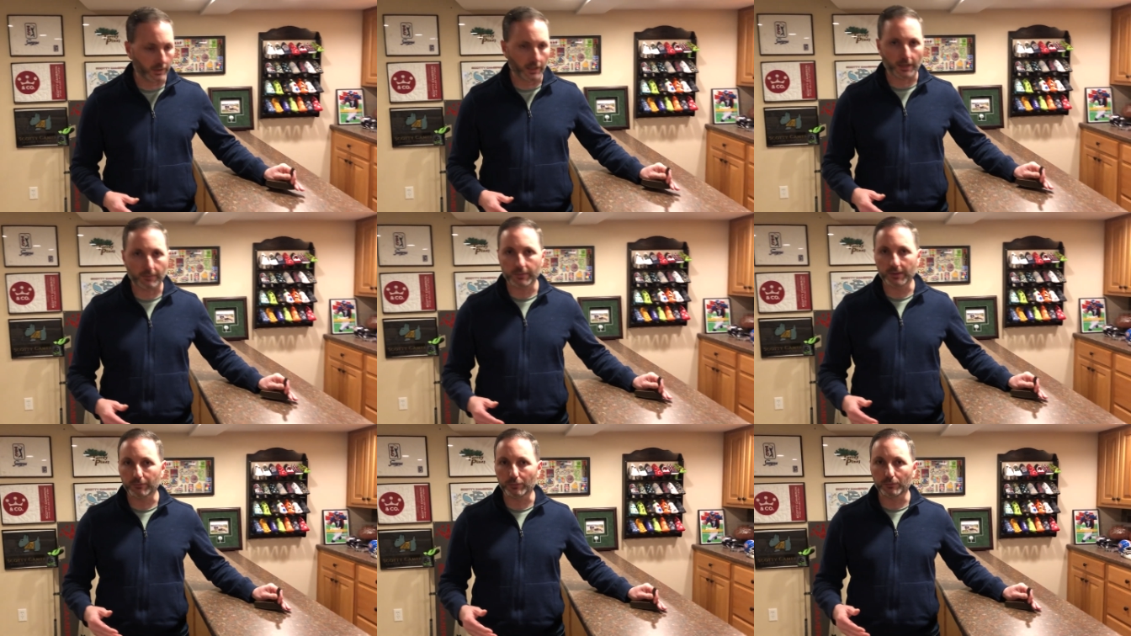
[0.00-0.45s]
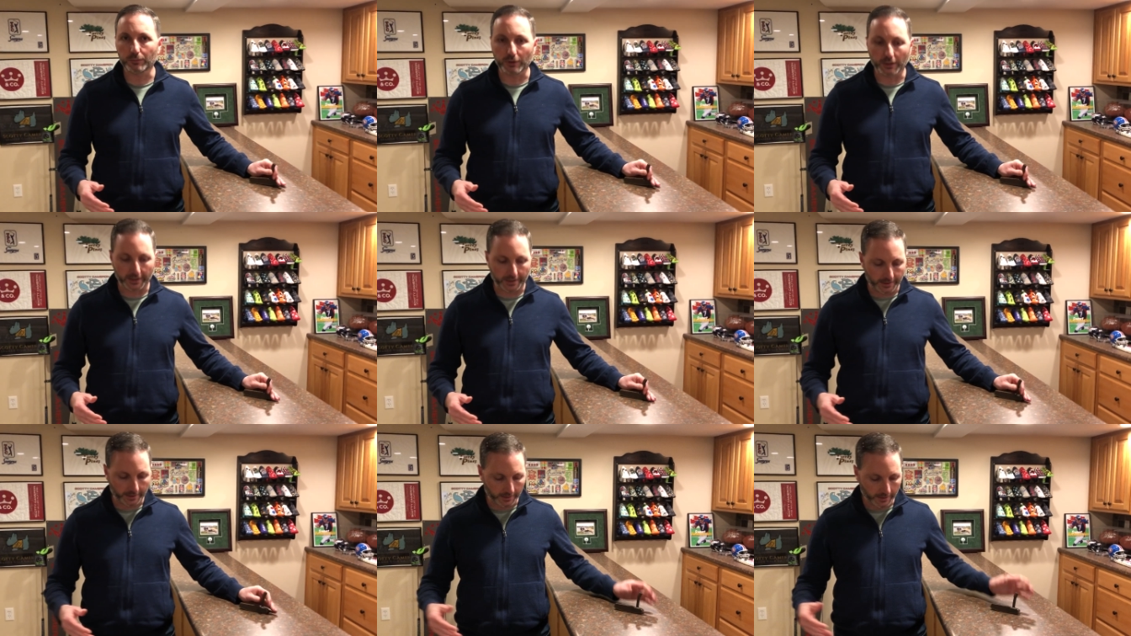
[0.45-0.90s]
A lot of people
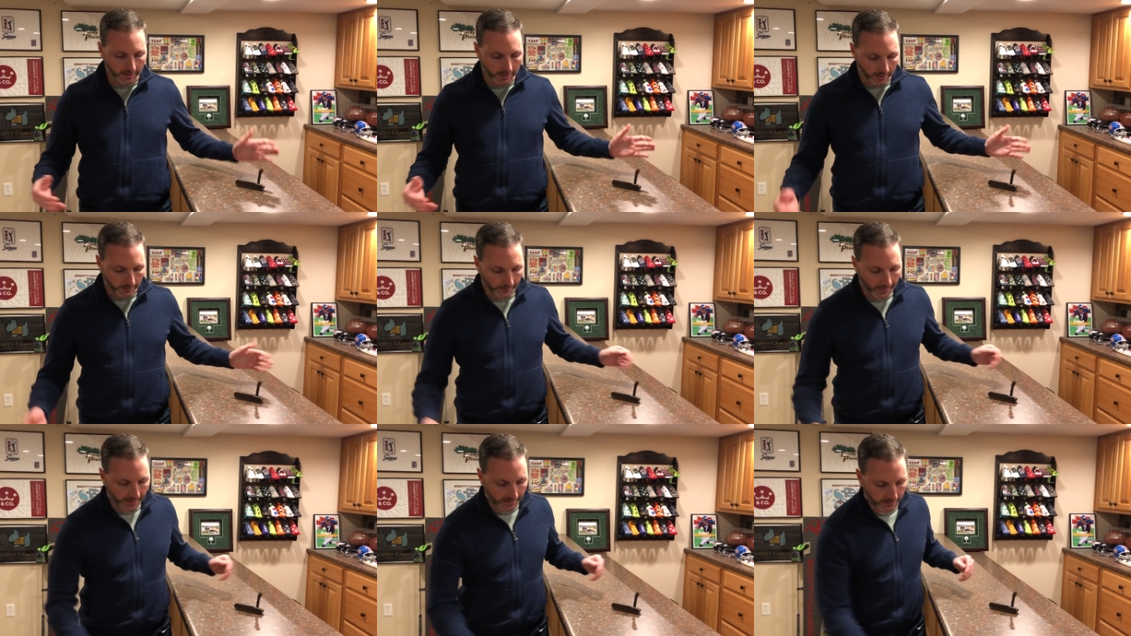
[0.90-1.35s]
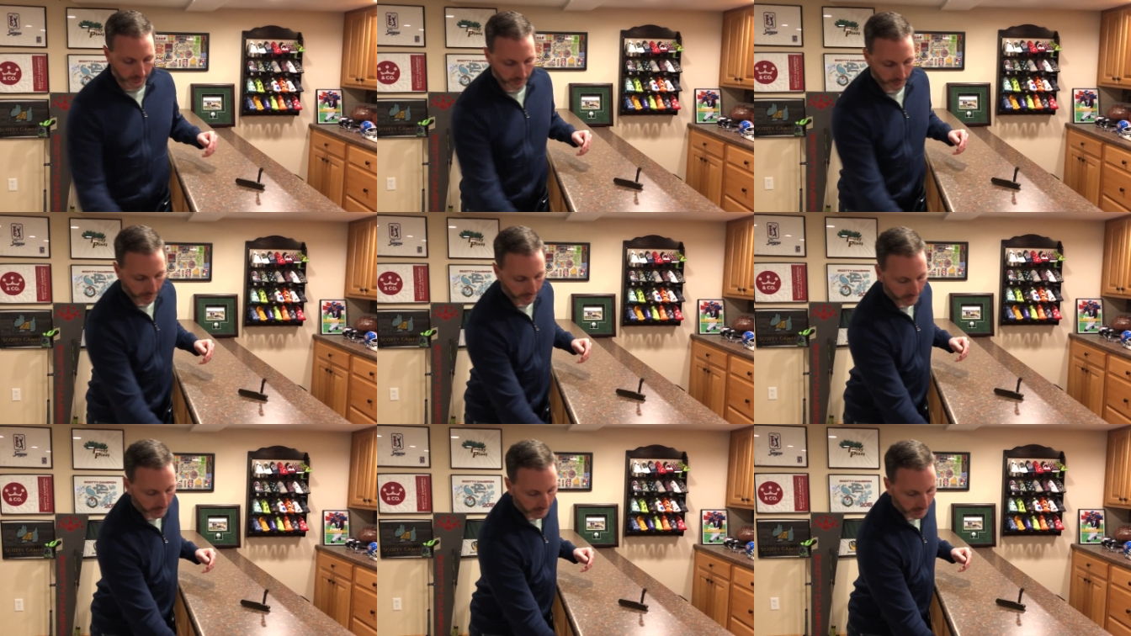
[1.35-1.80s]
played it, that
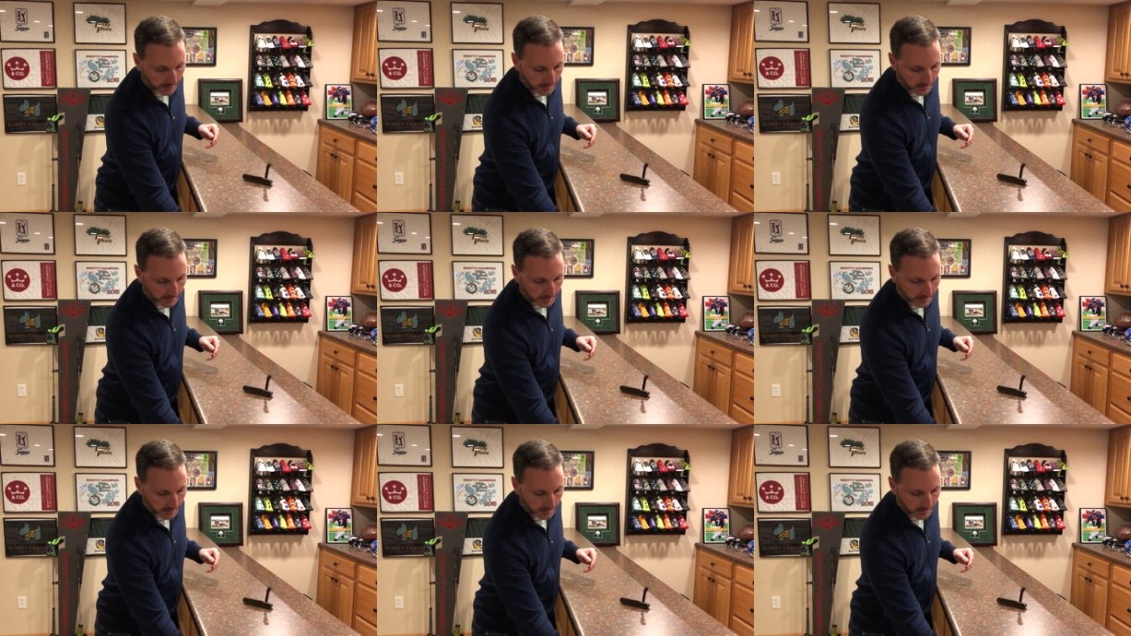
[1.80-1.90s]
sort of thing.